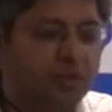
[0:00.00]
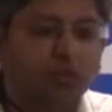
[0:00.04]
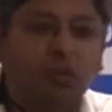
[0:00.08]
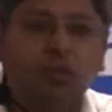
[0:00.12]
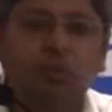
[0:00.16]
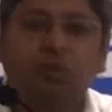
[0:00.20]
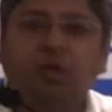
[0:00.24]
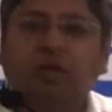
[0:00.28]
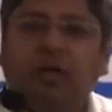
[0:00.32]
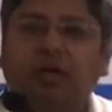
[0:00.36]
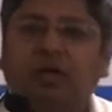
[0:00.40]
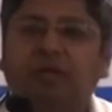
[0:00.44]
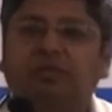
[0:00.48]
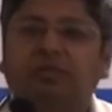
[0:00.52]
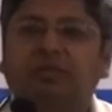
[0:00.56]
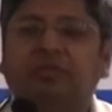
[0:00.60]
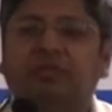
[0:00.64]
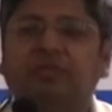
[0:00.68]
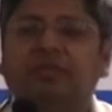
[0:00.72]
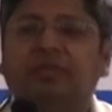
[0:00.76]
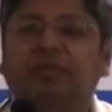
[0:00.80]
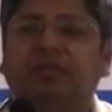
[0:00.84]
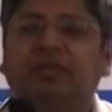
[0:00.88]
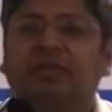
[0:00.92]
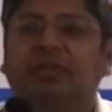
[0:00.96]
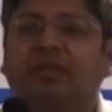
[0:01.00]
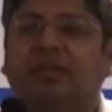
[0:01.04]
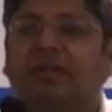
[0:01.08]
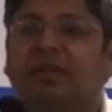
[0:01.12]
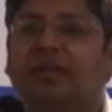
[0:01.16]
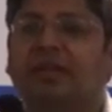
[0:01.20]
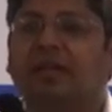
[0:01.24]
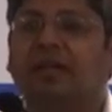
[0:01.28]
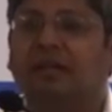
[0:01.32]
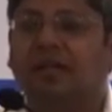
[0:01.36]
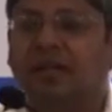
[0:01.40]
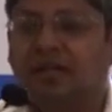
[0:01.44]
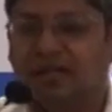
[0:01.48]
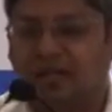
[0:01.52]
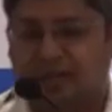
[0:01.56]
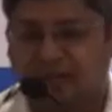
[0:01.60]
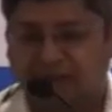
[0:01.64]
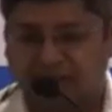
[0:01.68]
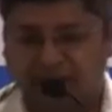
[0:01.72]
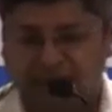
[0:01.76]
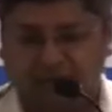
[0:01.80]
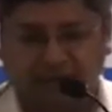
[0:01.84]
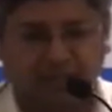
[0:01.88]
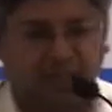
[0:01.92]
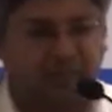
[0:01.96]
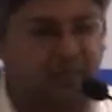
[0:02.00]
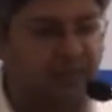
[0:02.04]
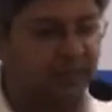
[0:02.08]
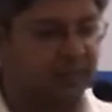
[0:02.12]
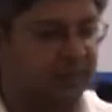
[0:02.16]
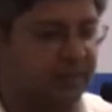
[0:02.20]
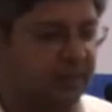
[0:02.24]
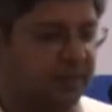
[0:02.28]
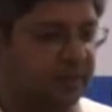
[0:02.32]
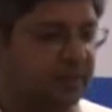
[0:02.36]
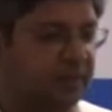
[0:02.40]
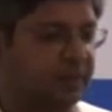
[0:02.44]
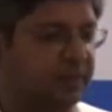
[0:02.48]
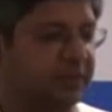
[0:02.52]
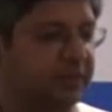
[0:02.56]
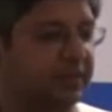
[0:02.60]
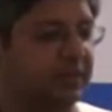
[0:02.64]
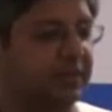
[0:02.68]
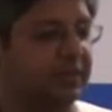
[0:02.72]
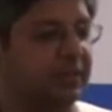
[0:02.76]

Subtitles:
two halves, and